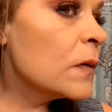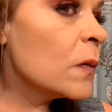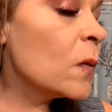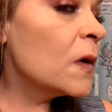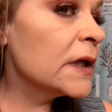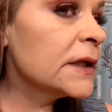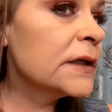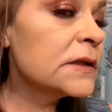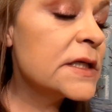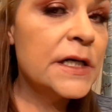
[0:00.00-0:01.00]
One
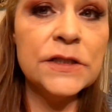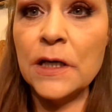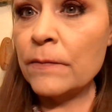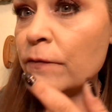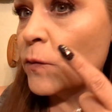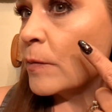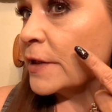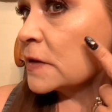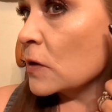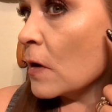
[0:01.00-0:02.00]
little touch-up from where my
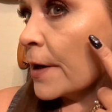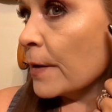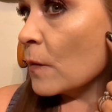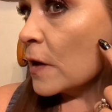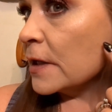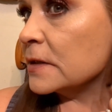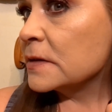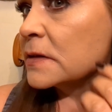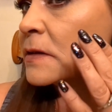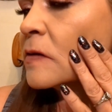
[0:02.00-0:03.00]
scarring
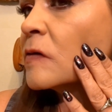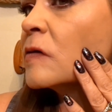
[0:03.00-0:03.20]
was.